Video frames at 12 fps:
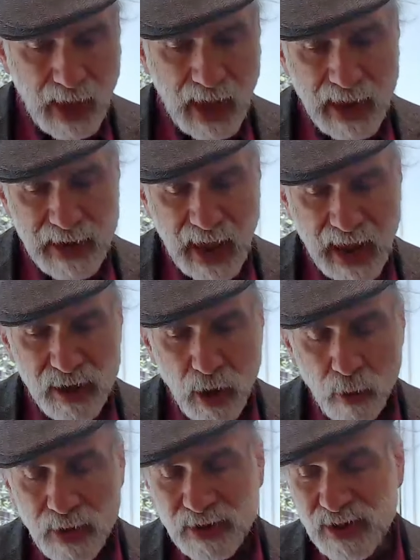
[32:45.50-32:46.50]
And, and
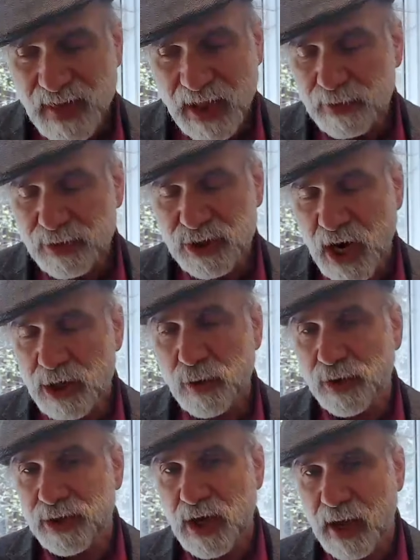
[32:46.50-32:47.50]
notice that that will change
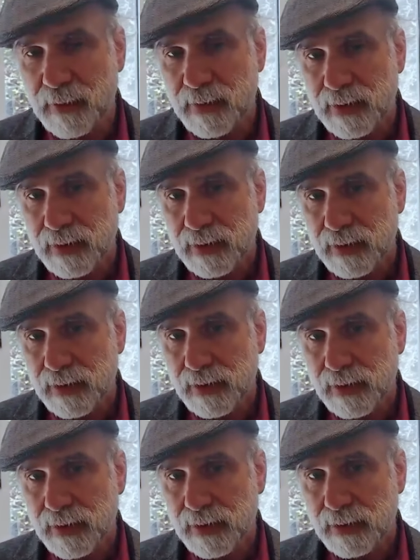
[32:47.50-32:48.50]
all the time.
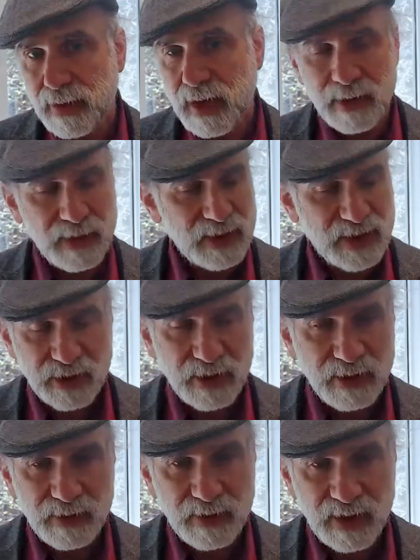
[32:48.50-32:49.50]
Right? This,
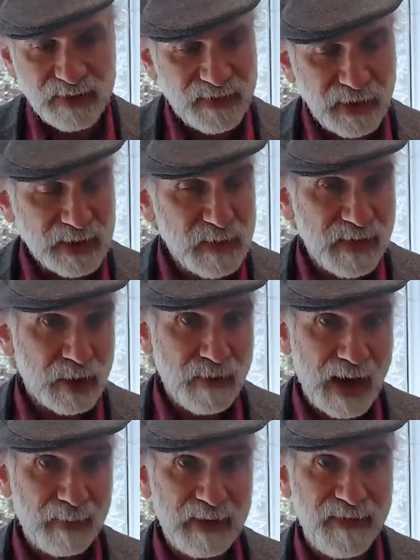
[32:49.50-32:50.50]
this field is moving
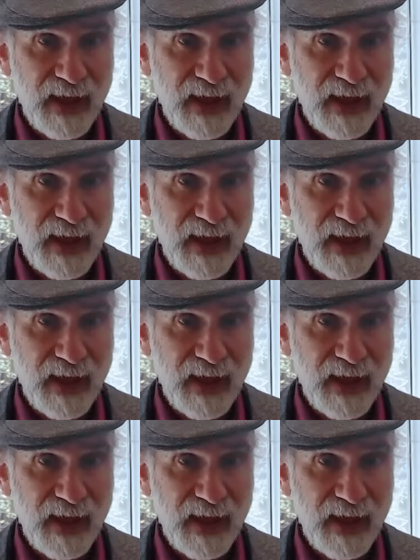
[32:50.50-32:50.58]
incredibly